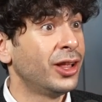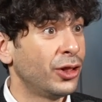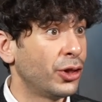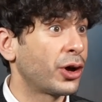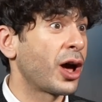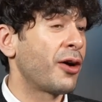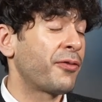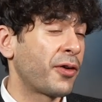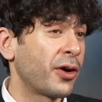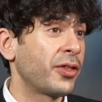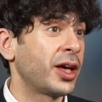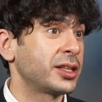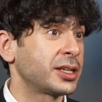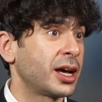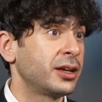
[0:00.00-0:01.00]
Look how far
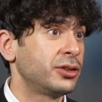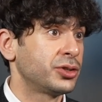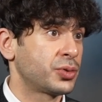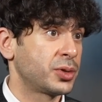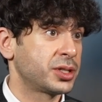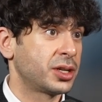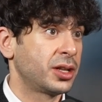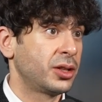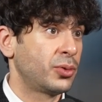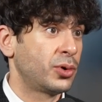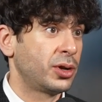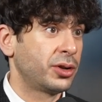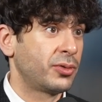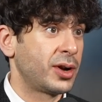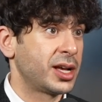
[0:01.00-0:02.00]
that title's risen in the
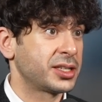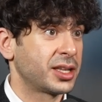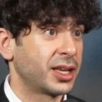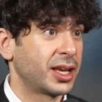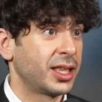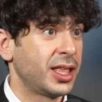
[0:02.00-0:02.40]
world of wrestling.